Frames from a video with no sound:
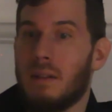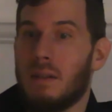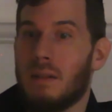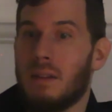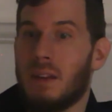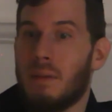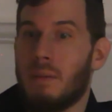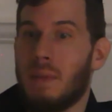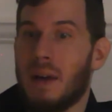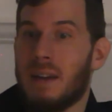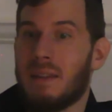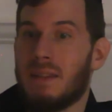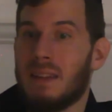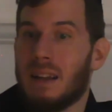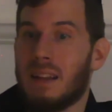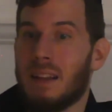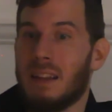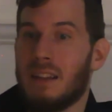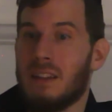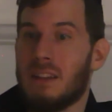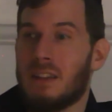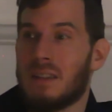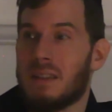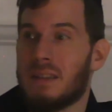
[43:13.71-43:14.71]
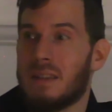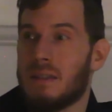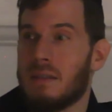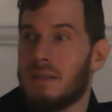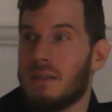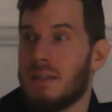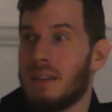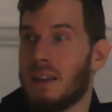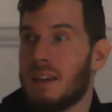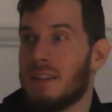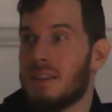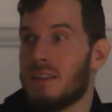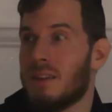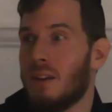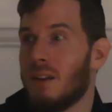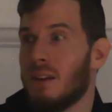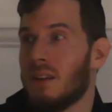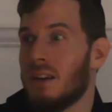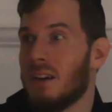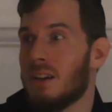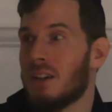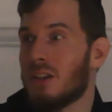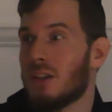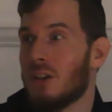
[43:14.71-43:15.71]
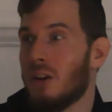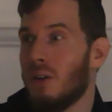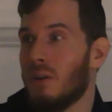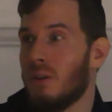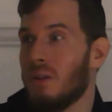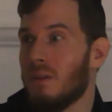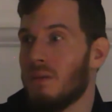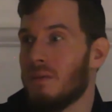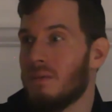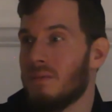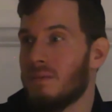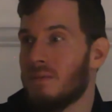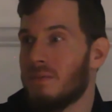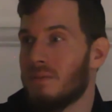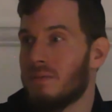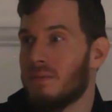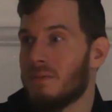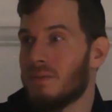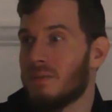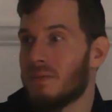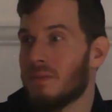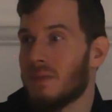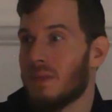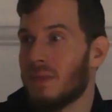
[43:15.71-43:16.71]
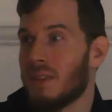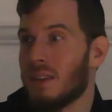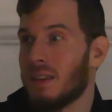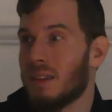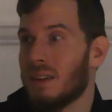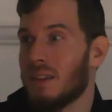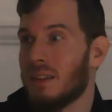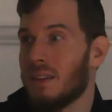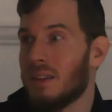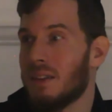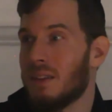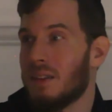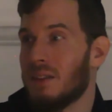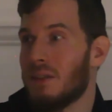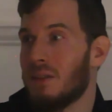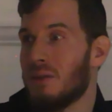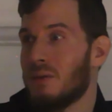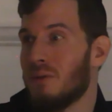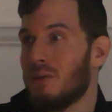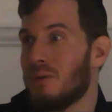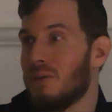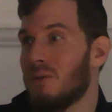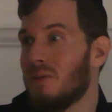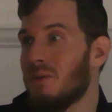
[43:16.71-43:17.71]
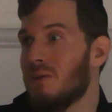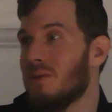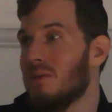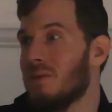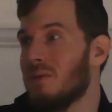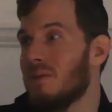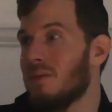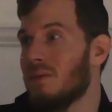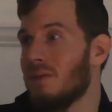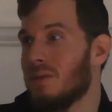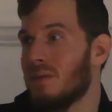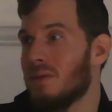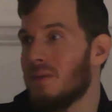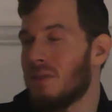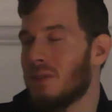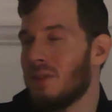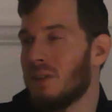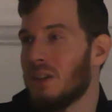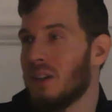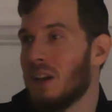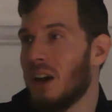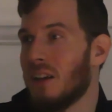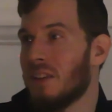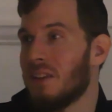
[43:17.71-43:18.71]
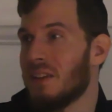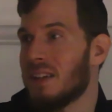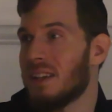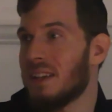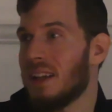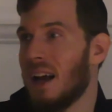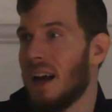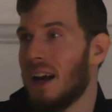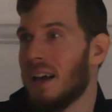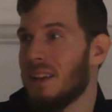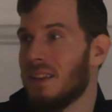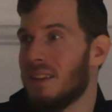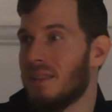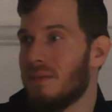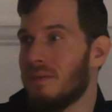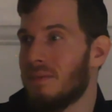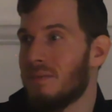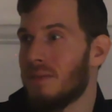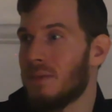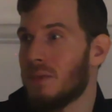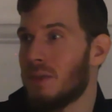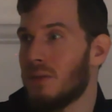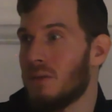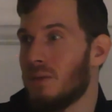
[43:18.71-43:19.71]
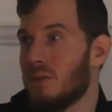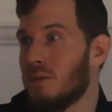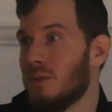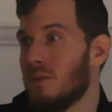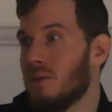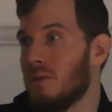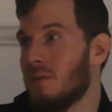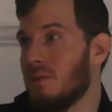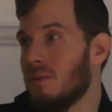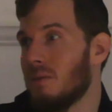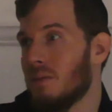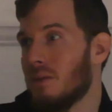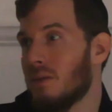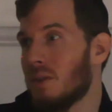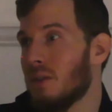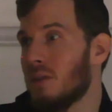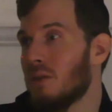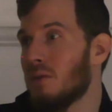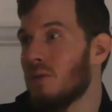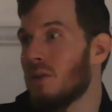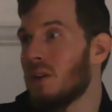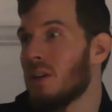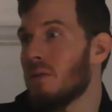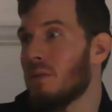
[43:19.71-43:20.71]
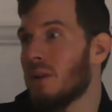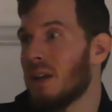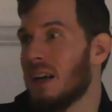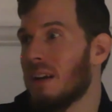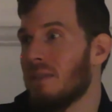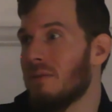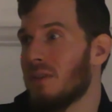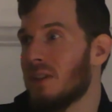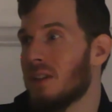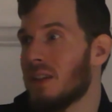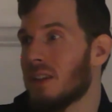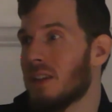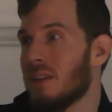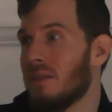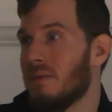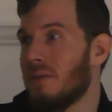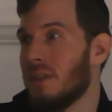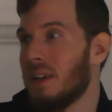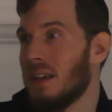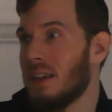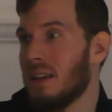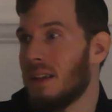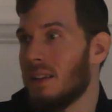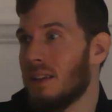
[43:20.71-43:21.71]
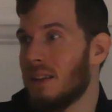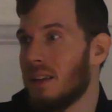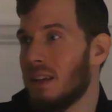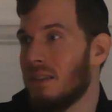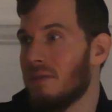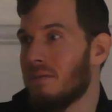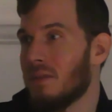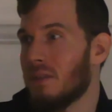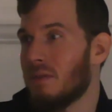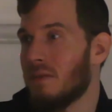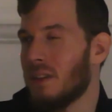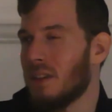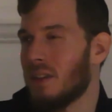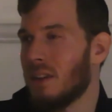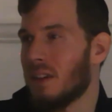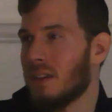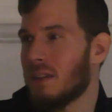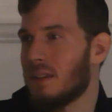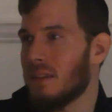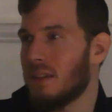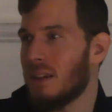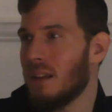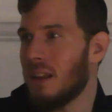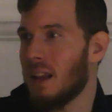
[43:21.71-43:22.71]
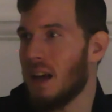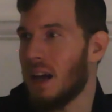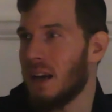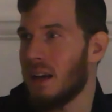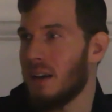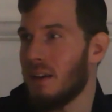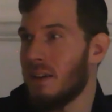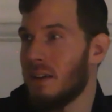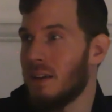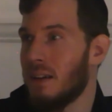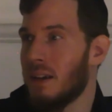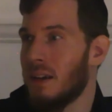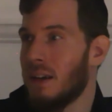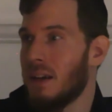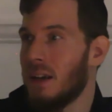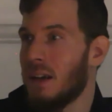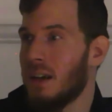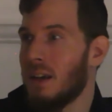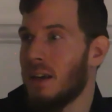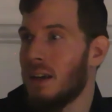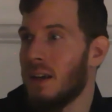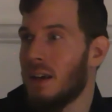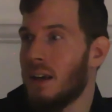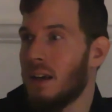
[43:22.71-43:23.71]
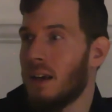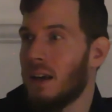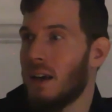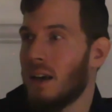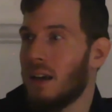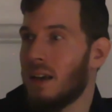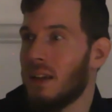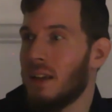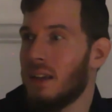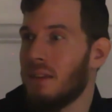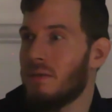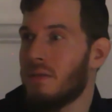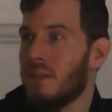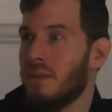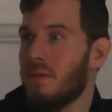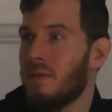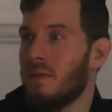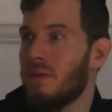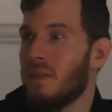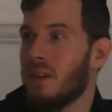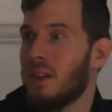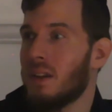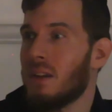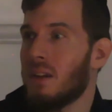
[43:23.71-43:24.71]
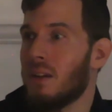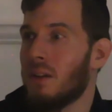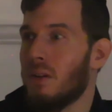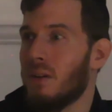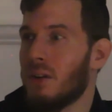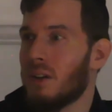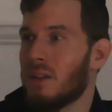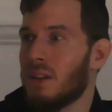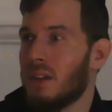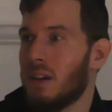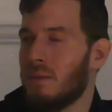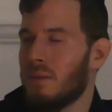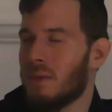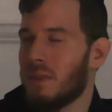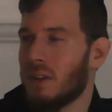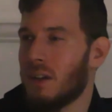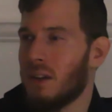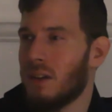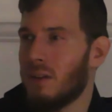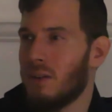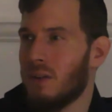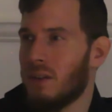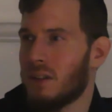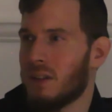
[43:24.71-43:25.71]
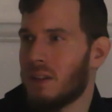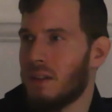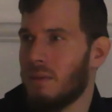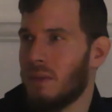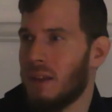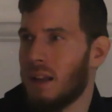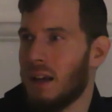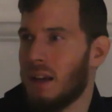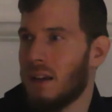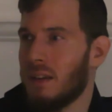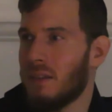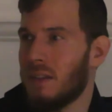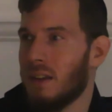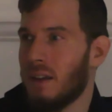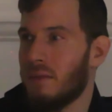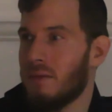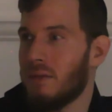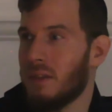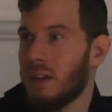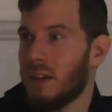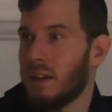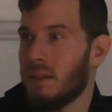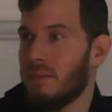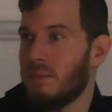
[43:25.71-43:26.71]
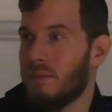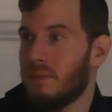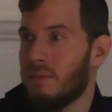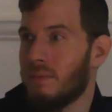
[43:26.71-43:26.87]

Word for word: they basically they sold their soul to the other side, to doing whatever is convenient, even if it doesn't align. And even if in the long term it's going to cause them a lot of suffering.